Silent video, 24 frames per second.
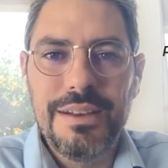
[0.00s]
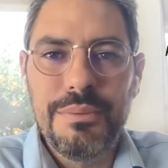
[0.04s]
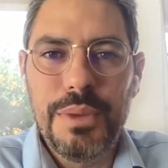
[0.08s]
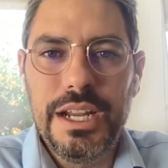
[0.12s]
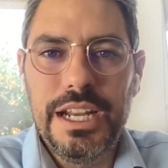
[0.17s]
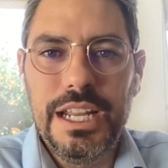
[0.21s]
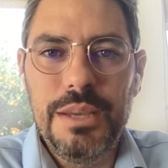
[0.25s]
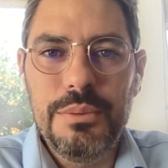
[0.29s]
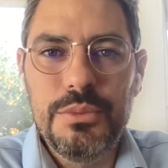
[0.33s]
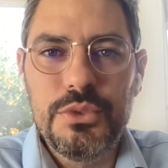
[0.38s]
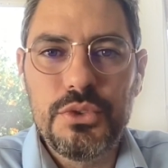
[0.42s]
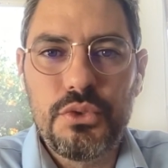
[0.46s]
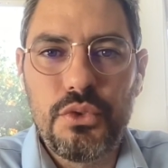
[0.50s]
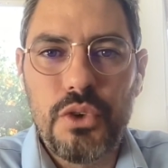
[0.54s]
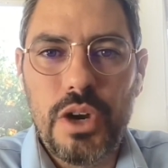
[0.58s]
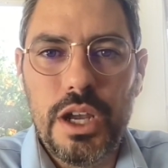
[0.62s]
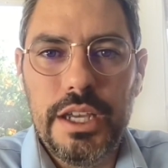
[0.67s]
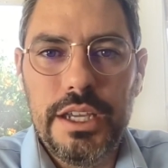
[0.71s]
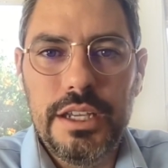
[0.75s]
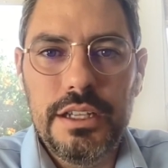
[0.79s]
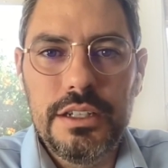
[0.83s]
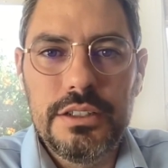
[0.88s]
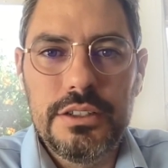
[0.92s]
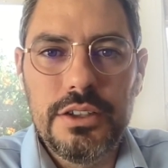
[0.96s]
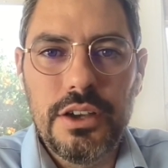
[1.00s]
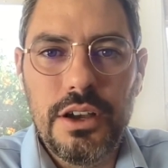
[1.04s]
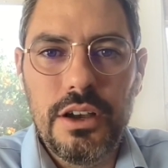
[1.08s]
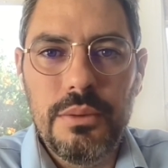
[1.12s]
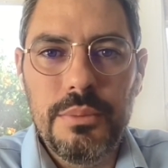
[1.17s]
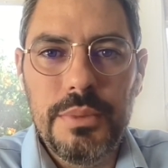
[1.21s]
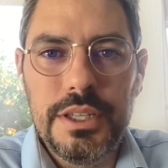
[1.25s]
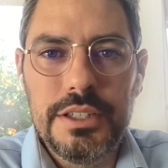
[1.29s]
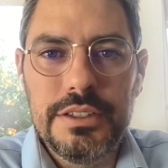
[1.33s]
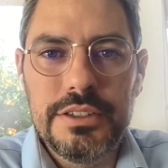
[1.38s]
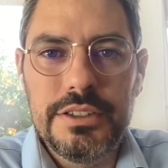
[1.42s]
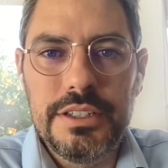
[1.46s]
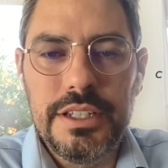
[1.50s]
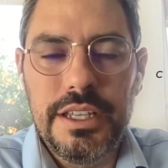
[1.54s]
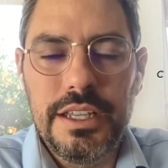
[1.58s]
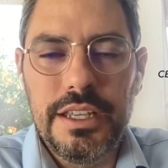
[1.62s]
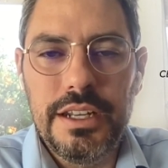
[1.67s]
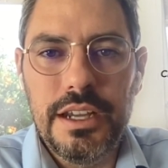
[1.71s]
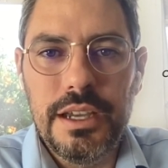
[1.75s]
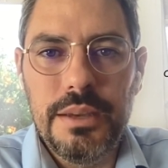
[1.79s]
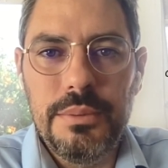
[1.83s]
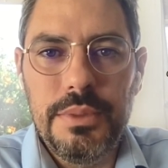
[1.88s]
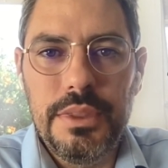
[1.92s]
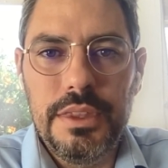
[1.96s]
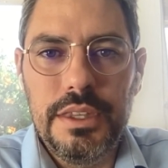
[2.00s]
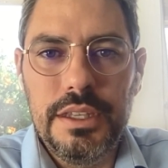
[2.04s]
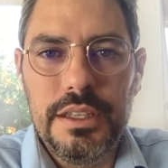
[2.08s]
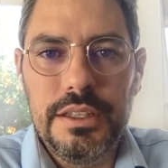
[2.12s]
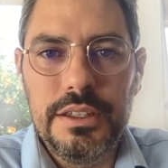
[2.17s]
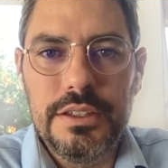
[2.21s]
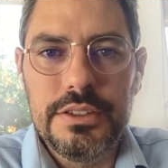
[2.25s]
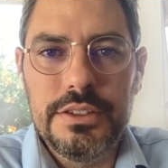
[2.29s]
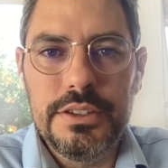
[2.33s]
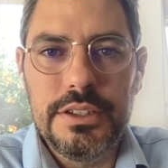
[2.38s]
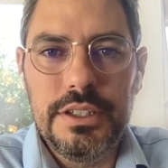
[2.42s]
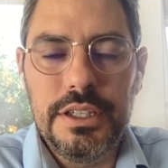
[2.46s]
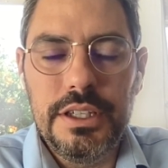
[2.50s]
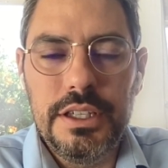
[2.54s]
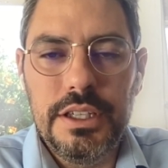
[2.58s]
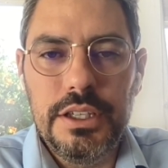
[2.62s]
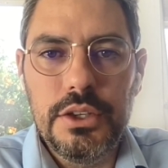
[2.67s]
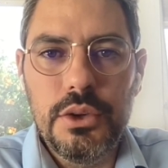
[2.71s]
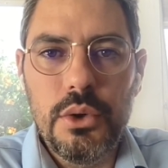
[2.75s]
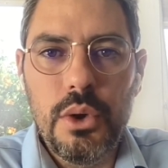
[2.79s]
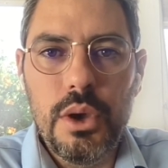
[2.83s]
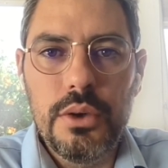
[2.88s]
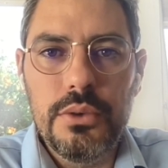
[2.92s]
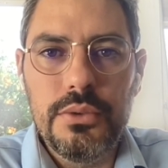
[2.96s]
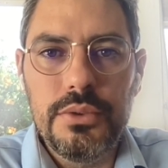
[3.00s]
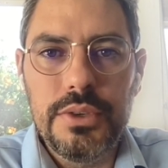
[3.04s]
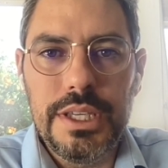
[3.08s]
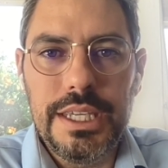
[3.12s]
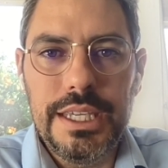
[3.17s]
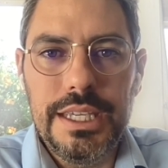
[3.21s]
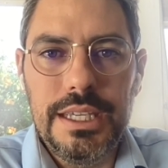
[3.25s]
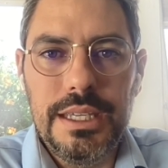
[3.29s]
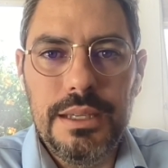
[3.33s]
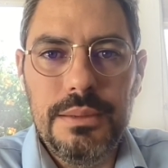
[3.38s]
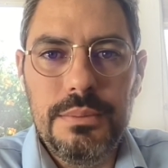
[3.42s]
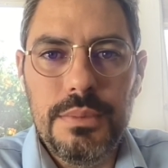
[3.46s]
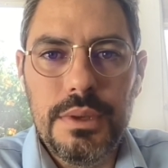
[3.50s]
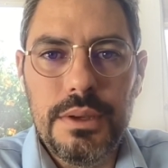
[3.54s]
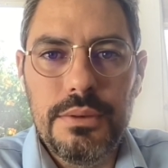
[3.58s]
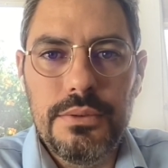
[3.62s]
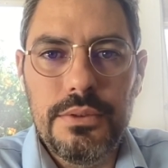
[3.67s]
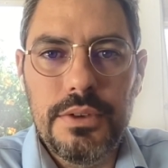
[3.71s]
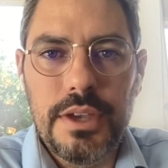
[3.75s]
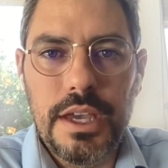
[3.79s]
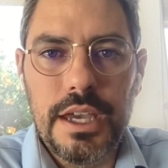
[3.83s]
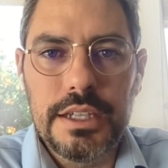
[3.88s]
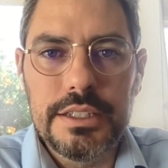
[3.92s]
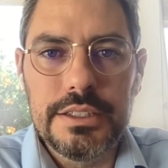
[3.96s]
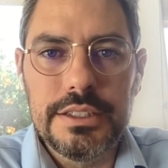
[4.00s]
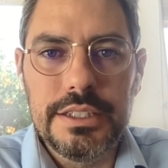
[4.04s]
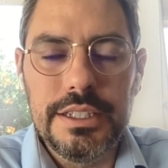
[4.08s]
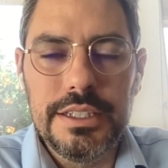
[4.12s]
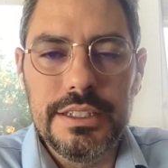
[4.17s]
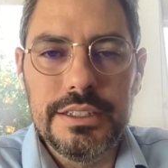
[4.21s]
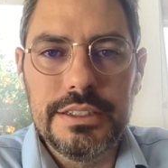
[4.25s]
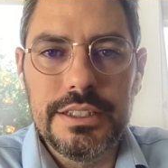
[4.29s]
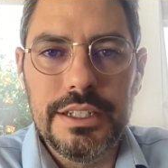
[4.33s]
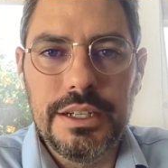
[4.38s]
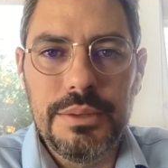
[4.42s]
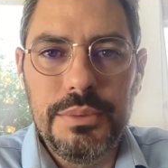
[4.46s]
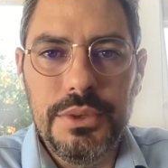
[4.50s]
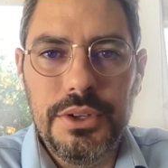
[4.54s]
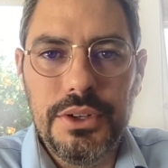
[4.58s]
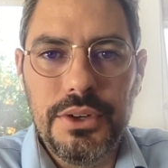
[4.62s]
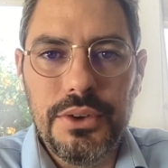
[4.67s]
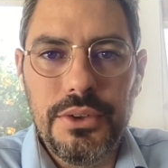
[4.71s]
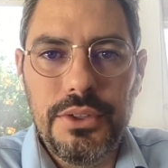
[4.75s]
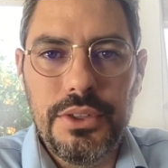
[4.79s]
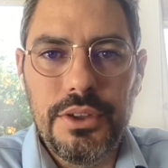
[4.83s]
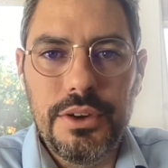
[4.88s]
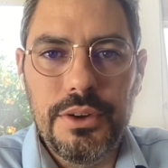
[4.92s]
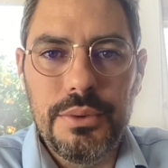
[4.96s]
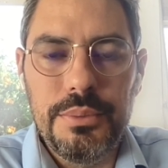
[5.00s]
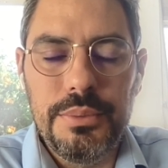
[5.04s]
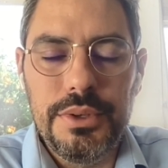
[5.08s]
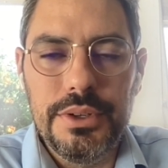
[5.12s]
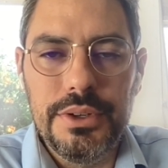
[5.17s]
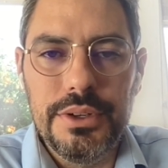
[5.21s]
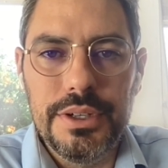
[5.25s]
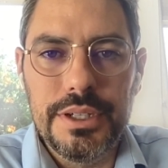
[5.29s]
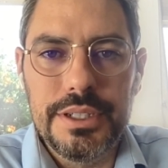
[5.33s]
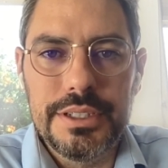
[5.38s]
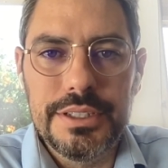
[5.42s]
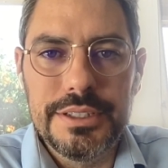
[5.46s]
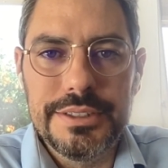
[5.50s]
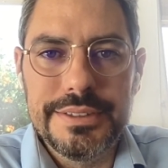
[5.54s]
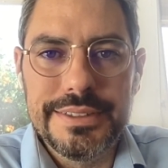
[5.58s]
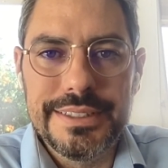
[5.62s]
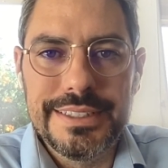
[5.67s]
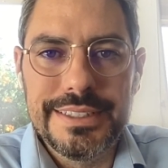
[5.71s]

My name is Ryan Thomas, and I'm the CEO of Eyam Vaccines and Immunotherapeutics.